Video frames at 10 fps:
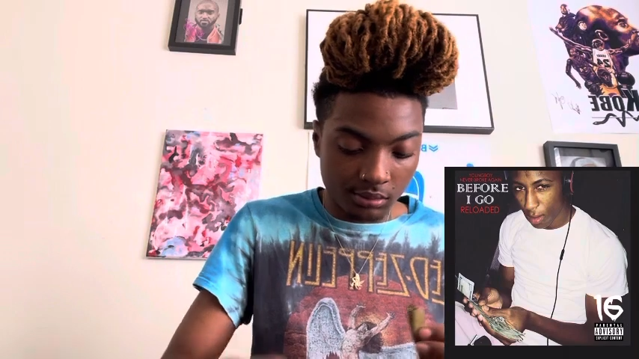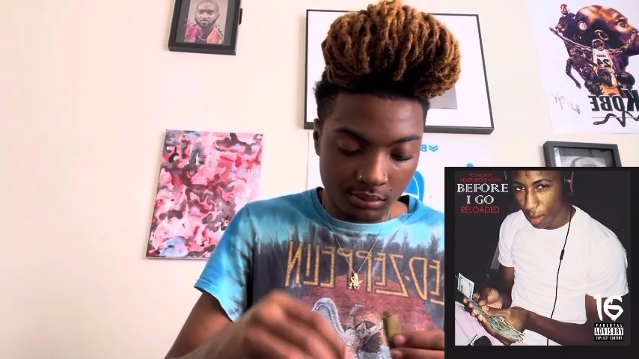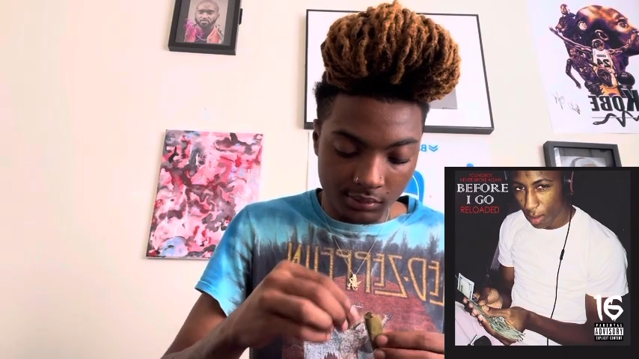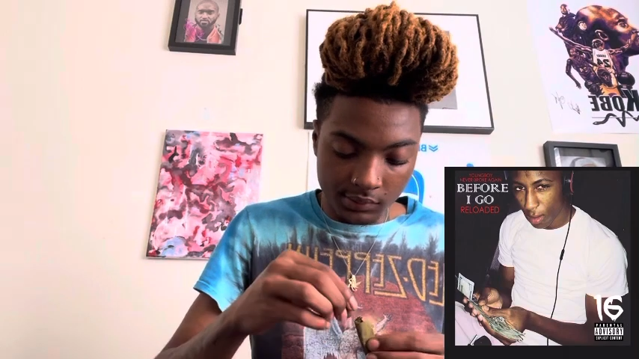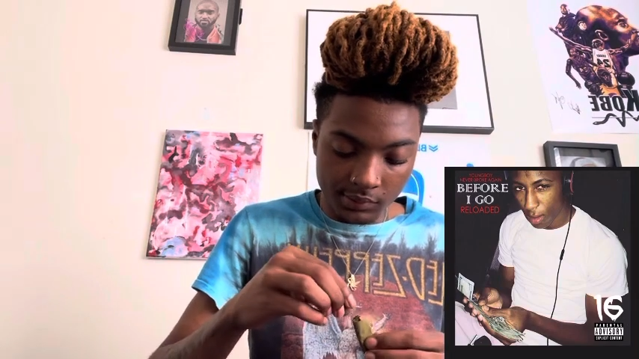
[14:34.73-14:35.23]

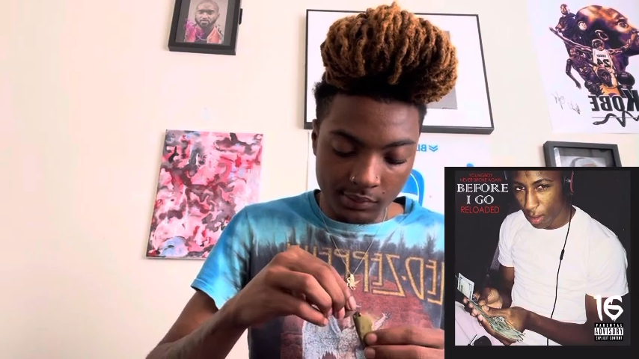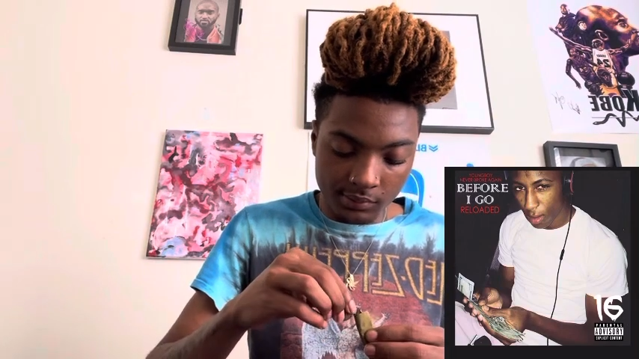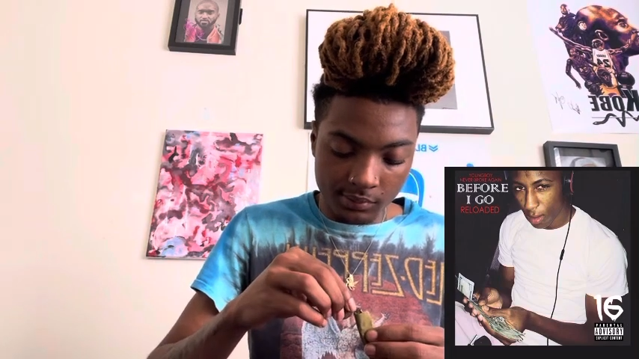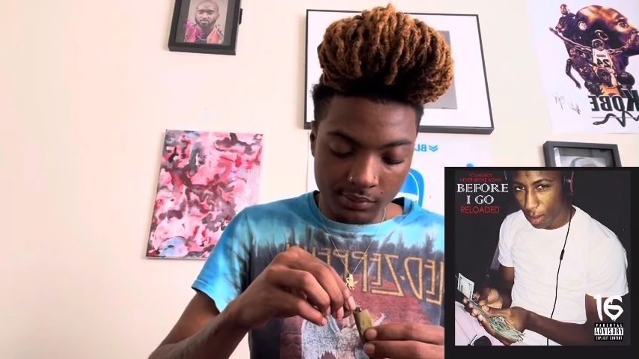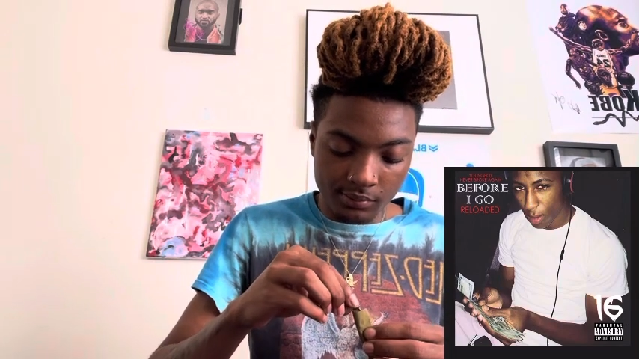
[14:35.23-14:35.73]

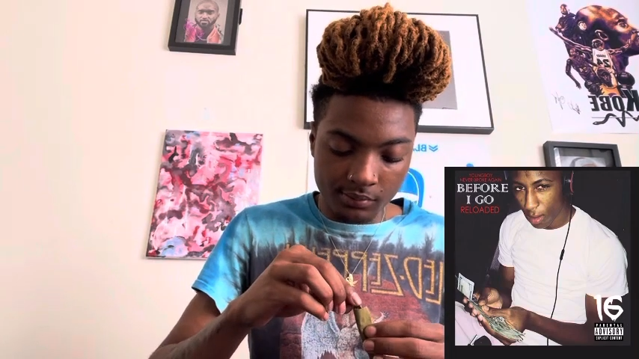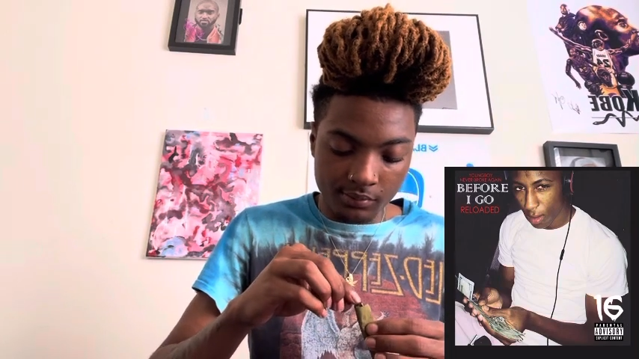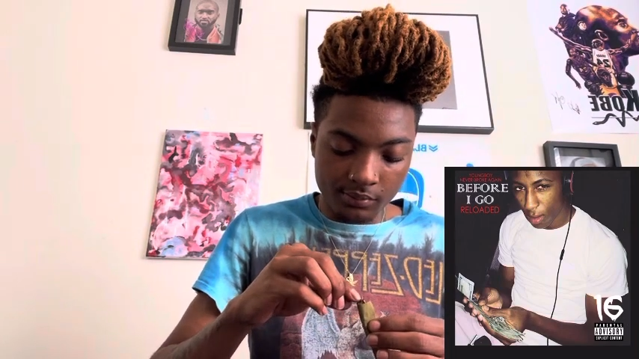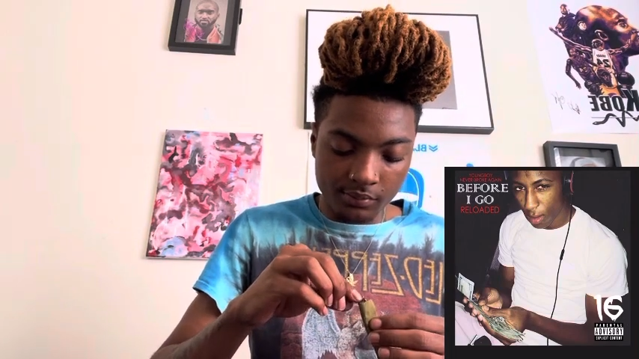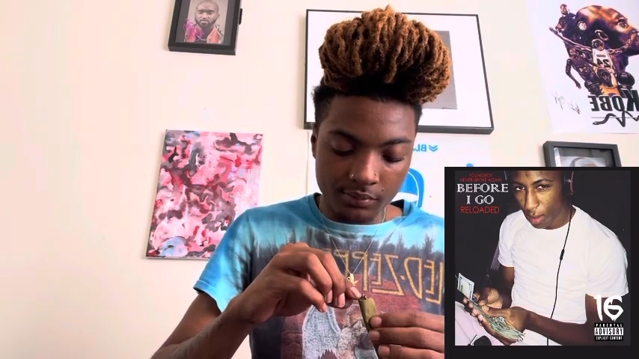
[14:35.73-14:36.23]

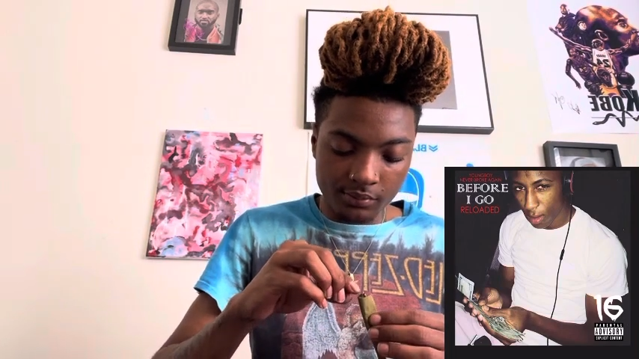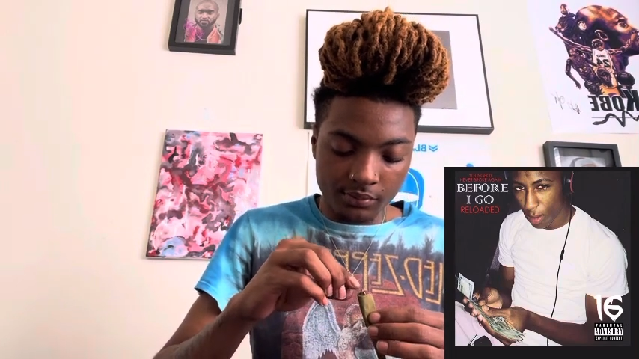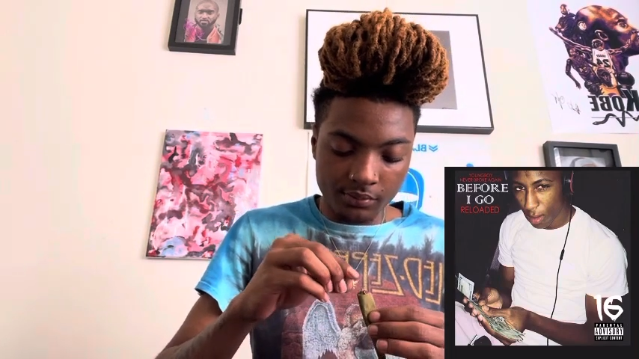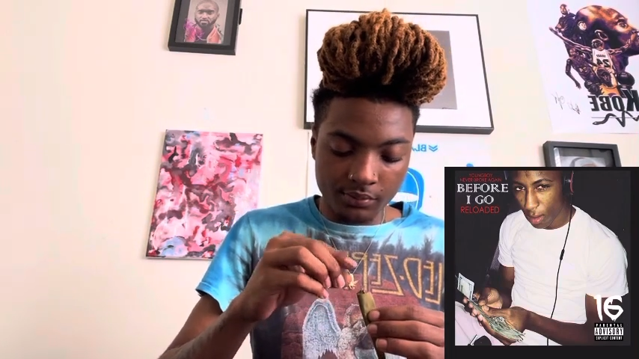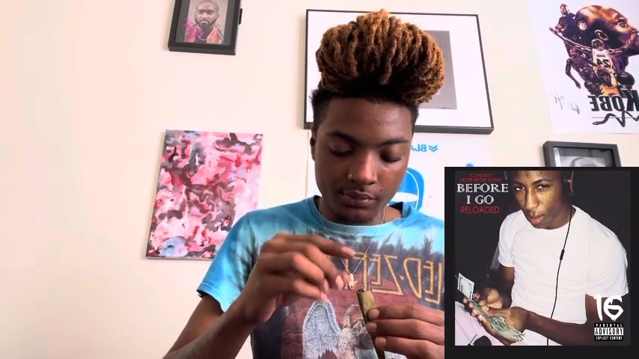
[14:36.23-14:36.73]

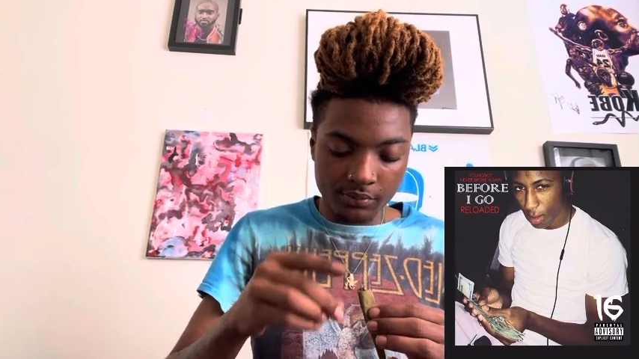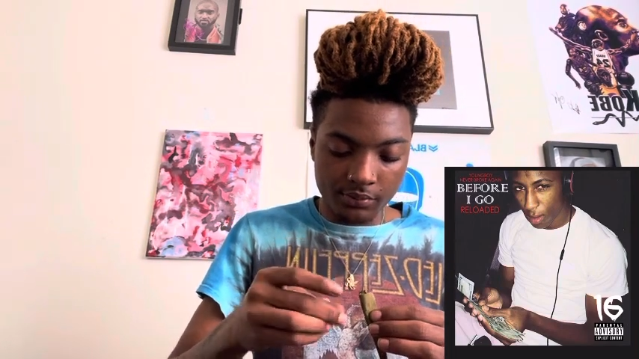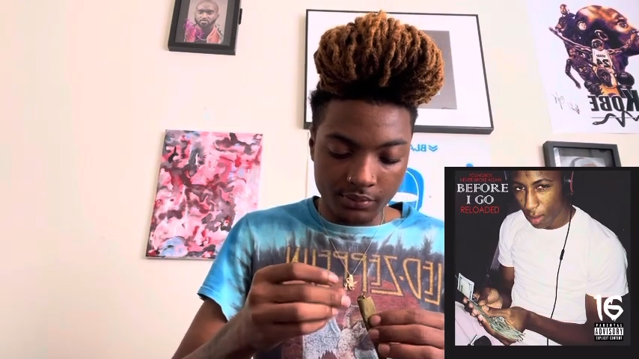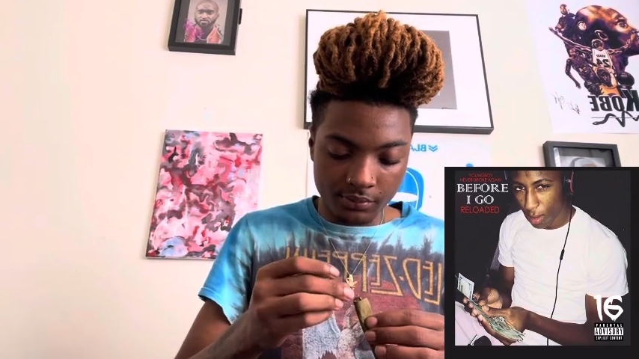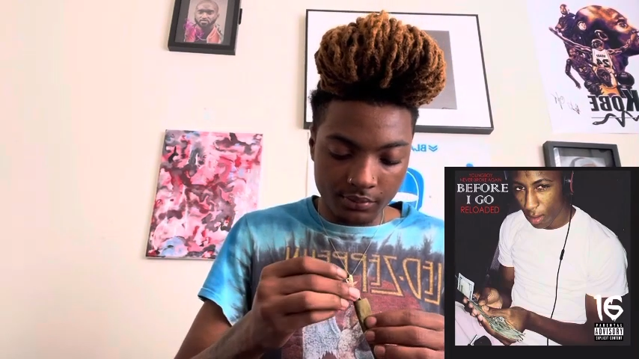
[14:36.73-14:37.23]

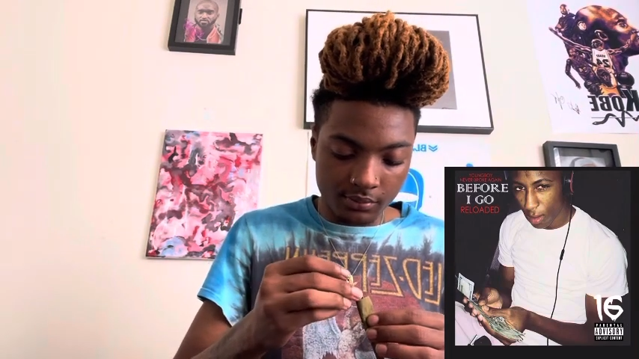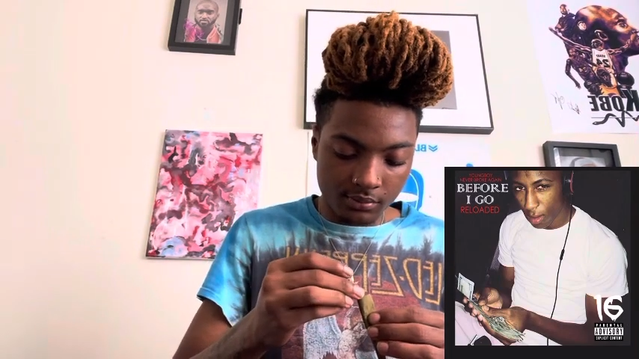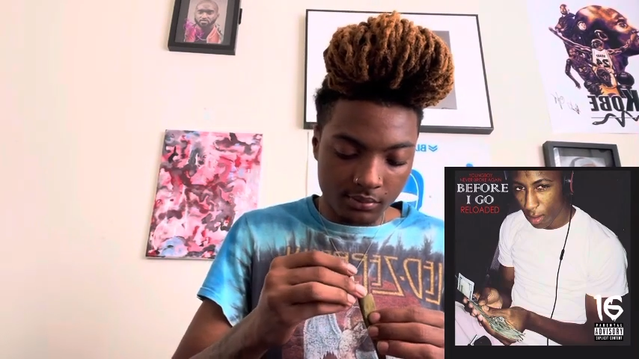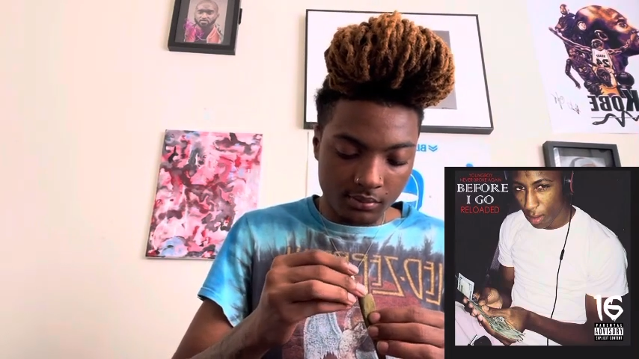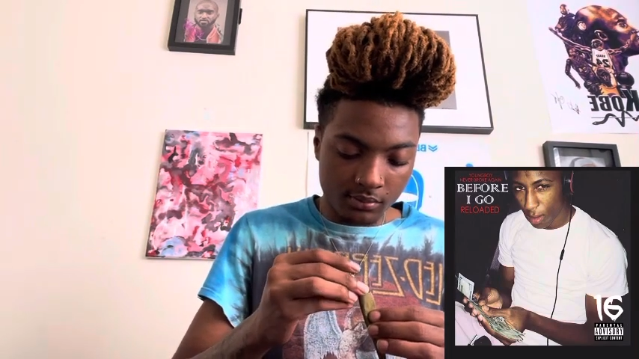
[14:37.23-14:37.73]

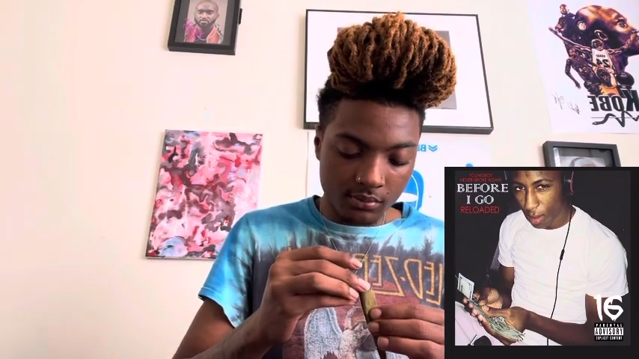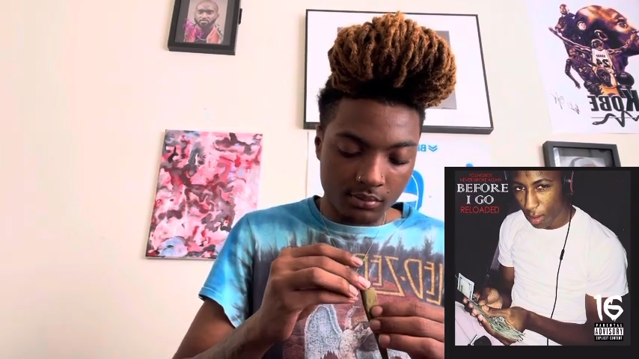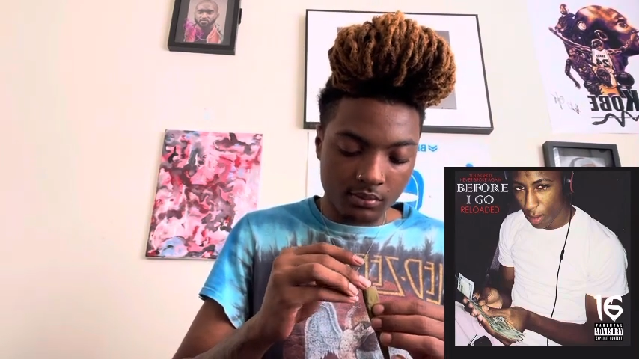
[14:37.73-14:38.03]
[no speech]